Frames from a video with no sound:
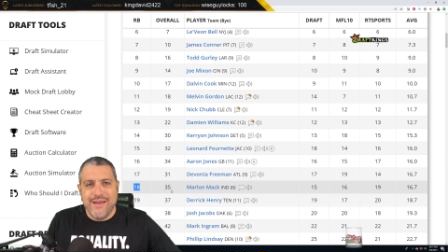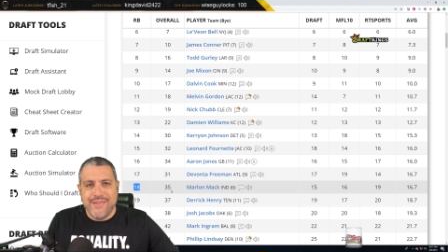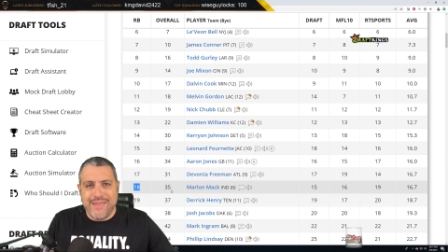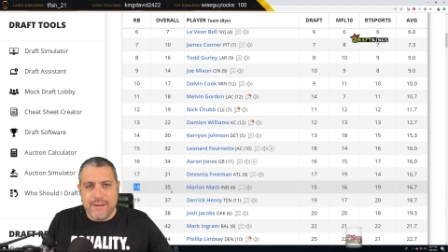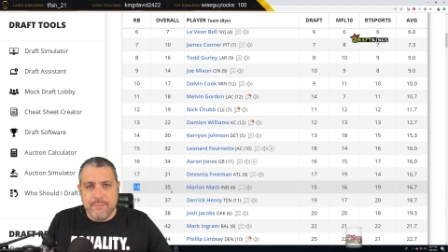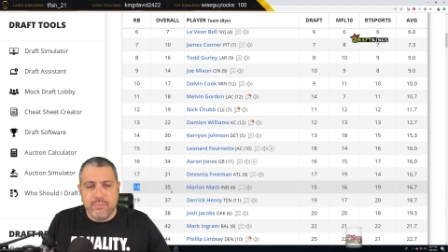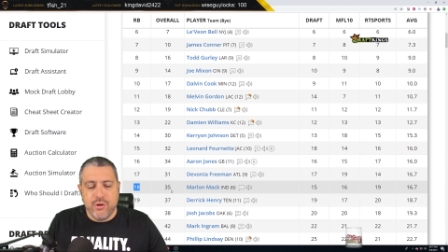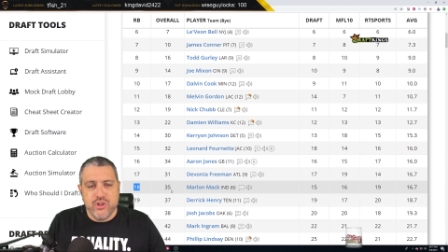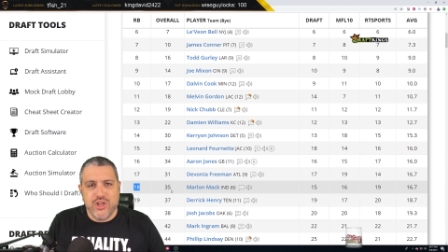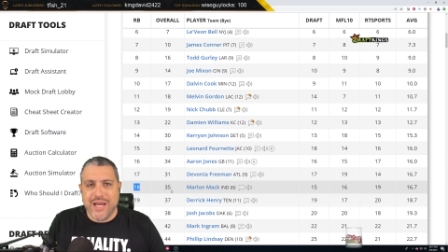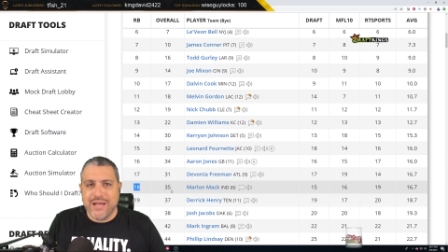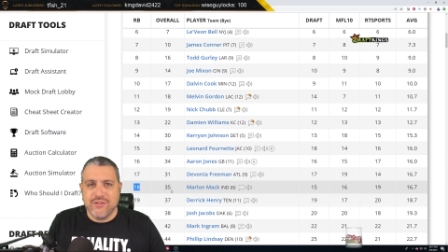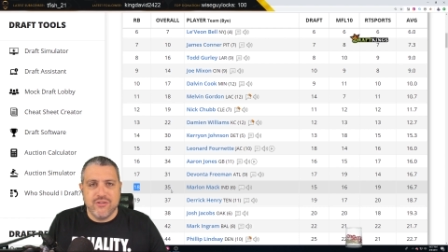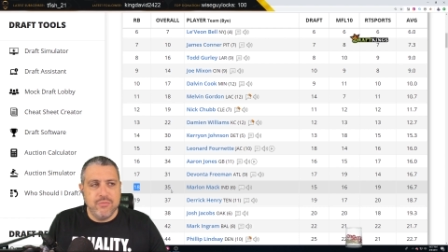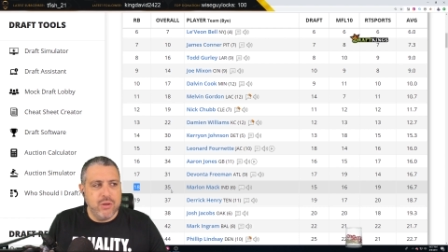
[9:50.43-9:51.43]
that
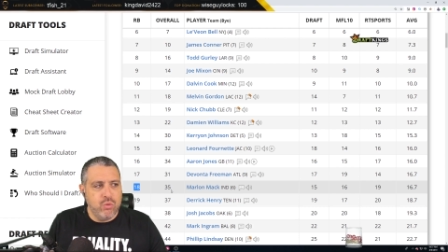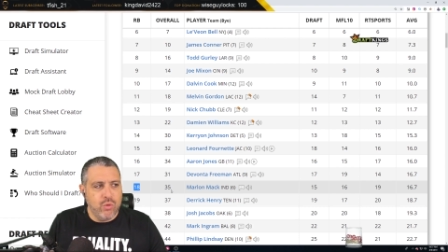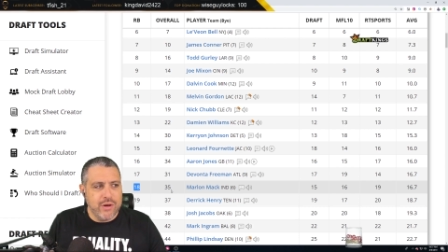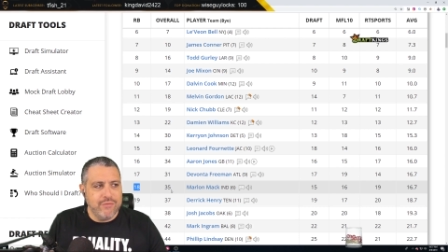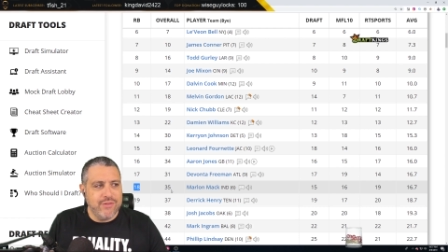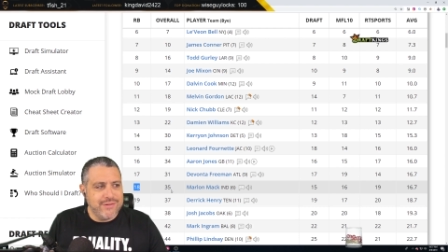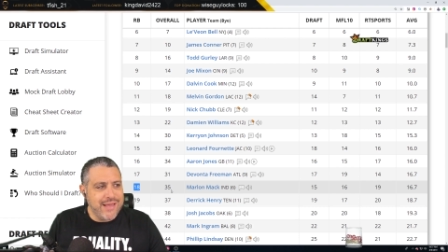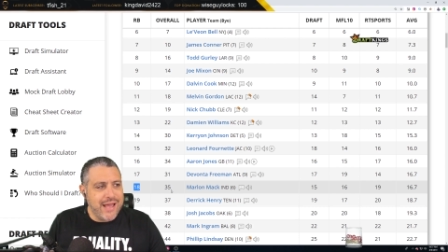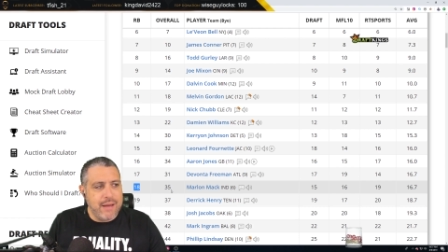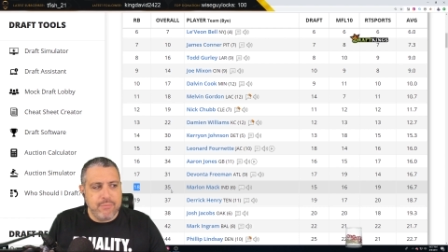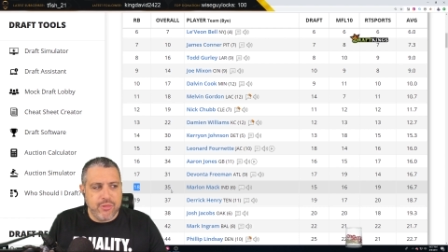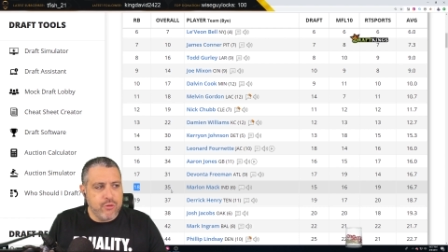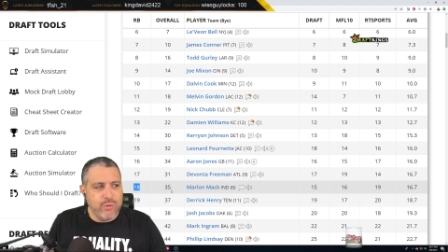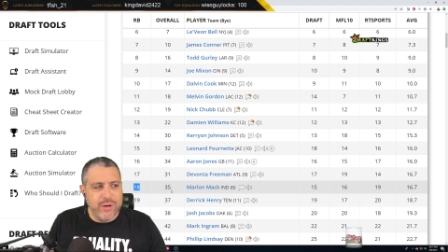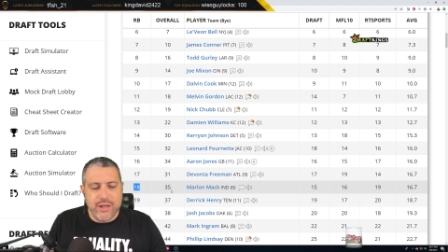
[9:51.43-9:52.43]
projects to be one of the
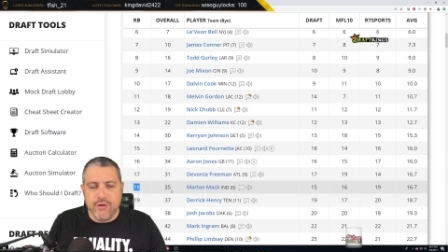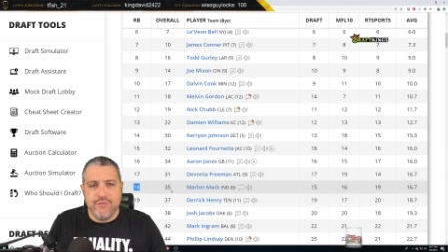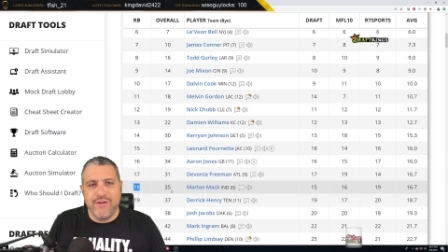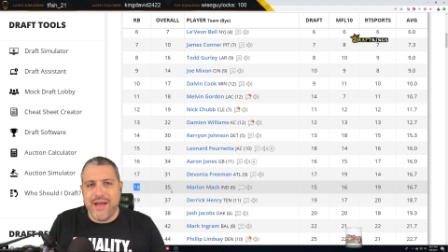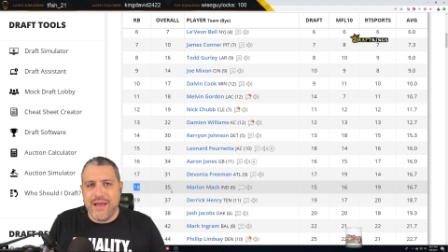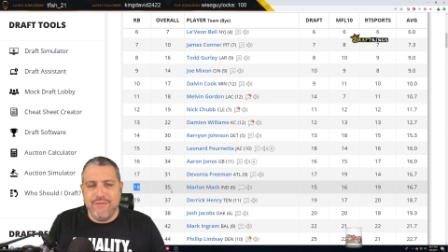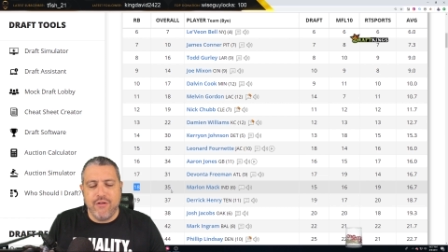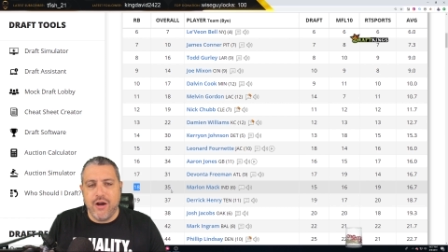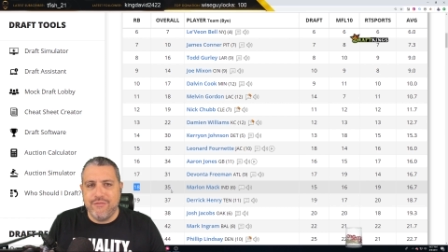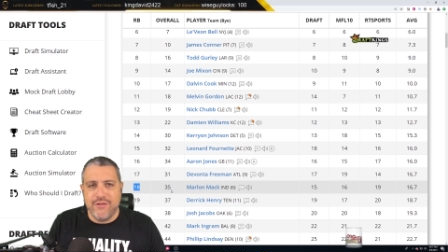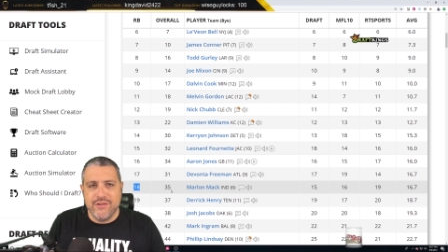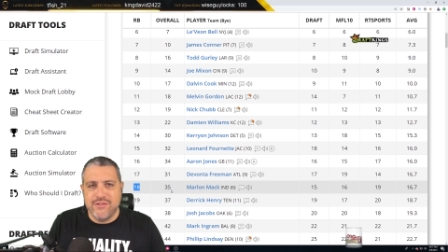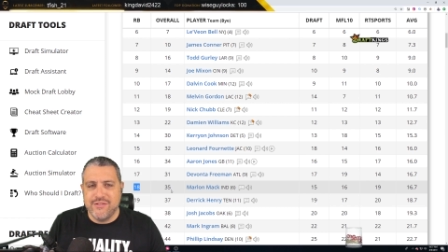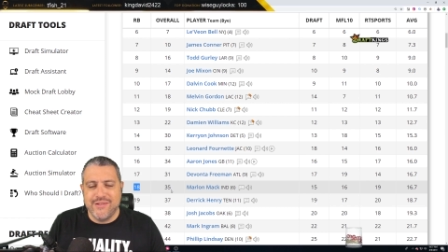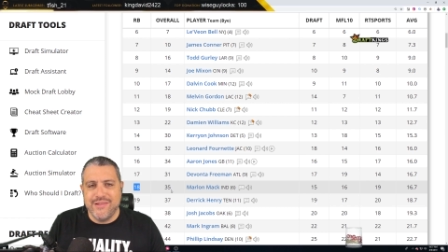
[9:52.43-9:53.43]
top three or five
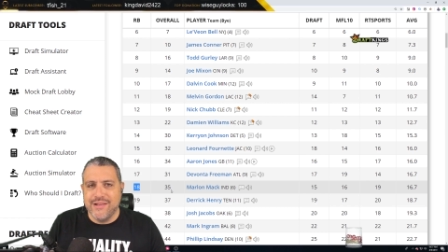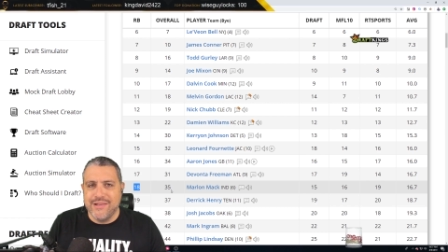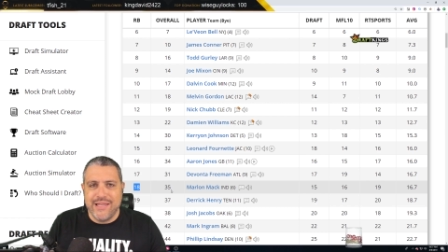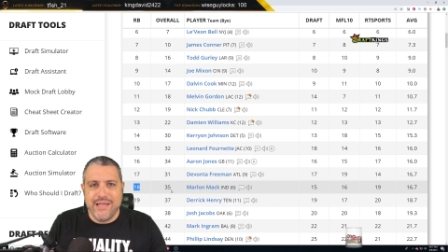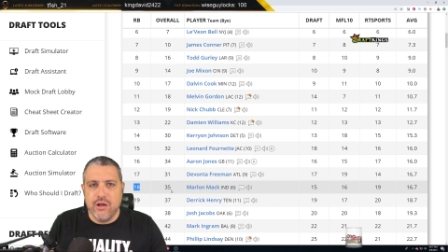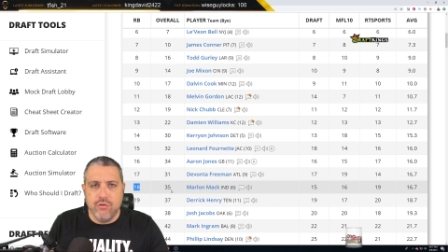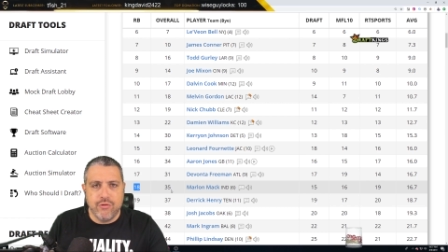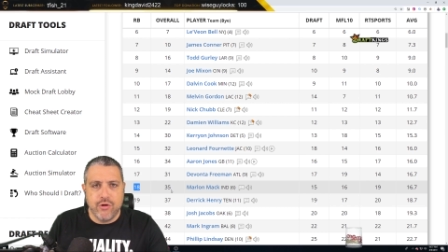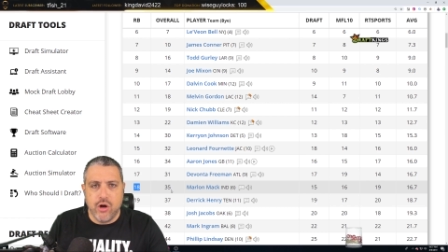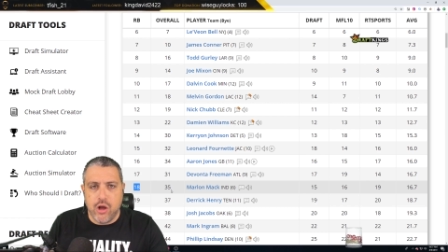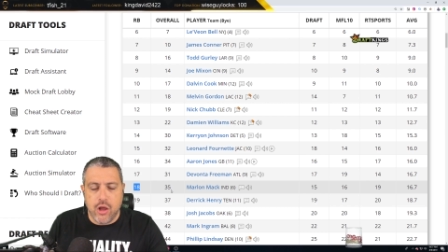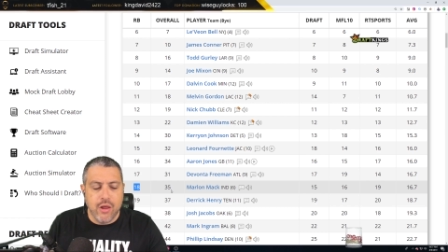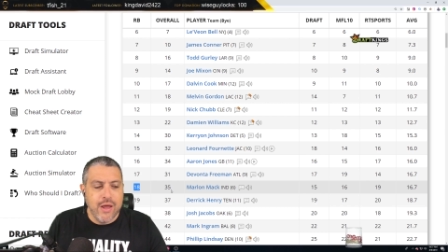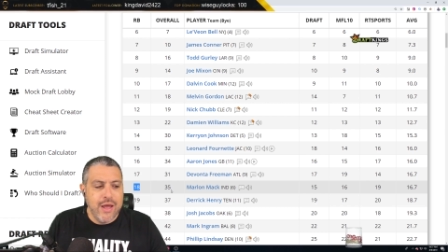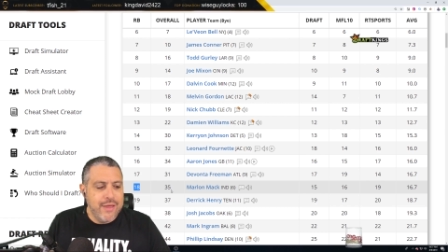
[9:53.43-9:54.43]
offenses in the league
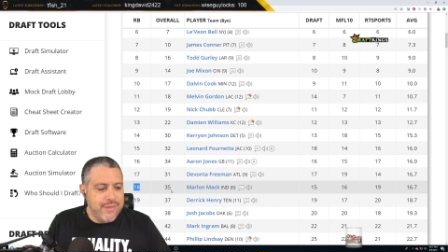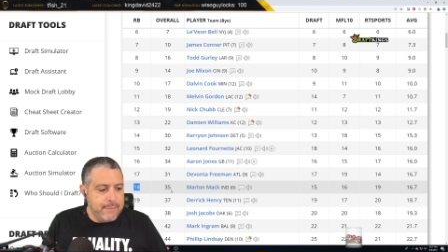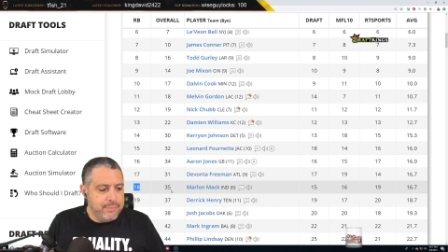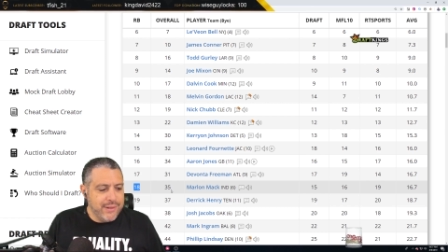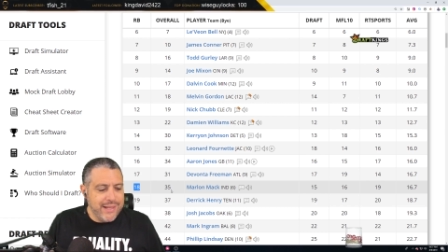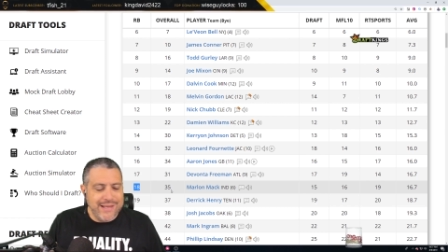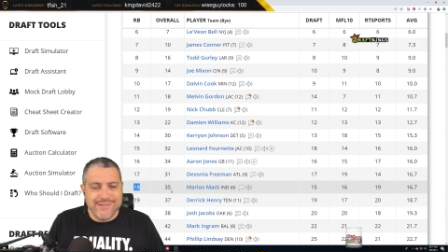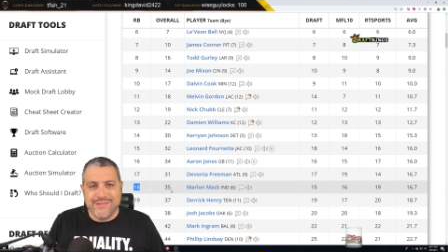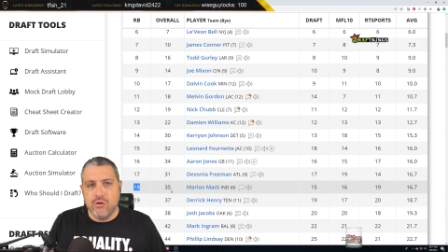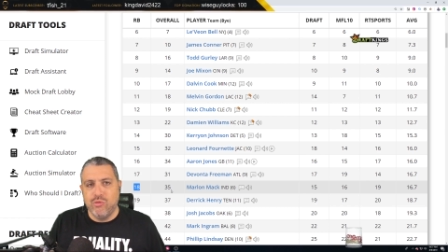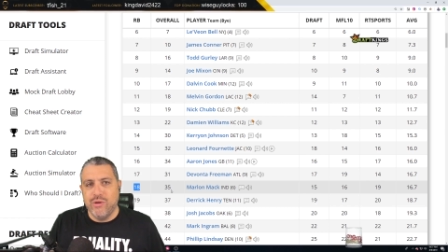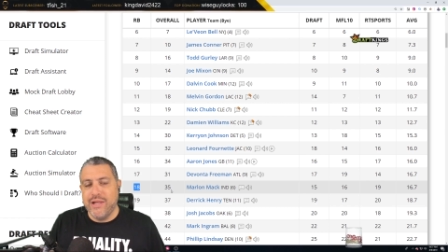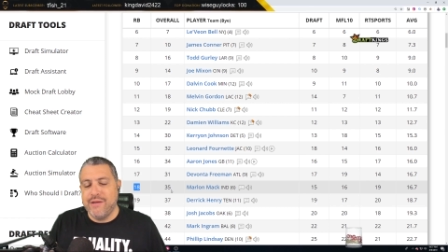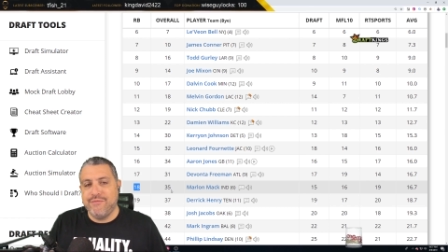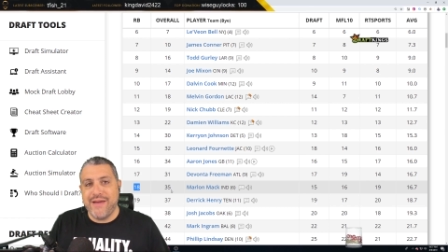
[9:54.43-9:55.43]
overall, that plays at a
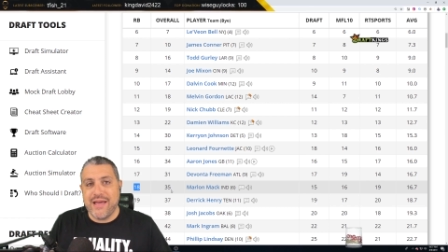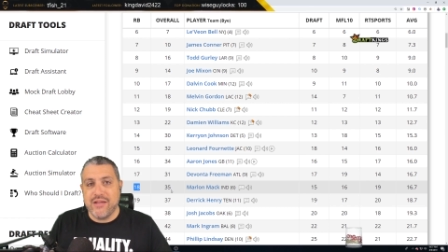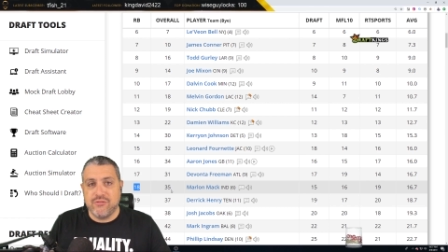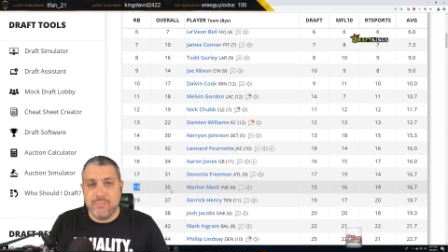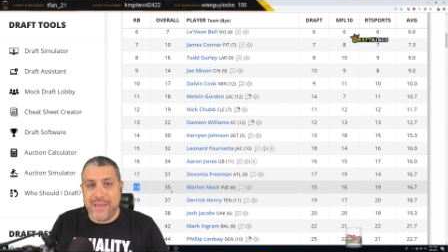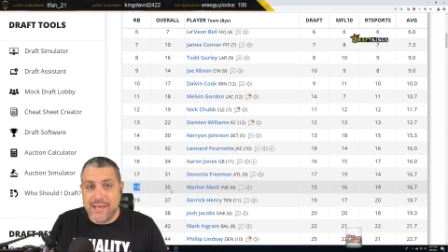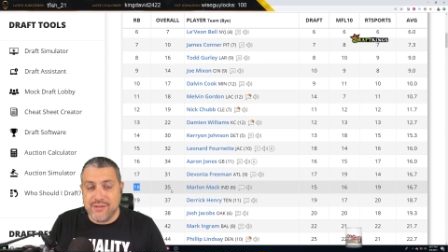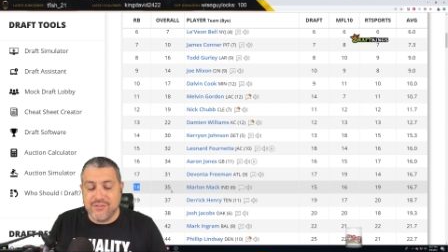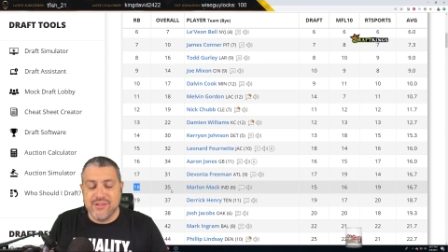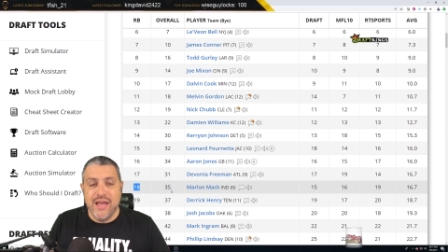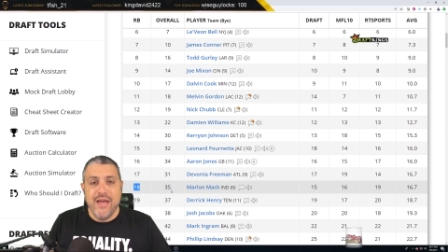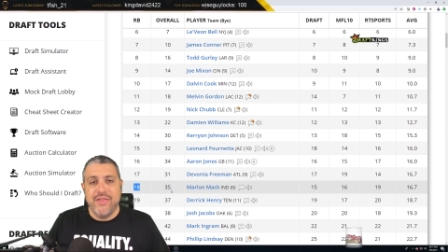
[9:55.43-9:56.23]
really fast pace,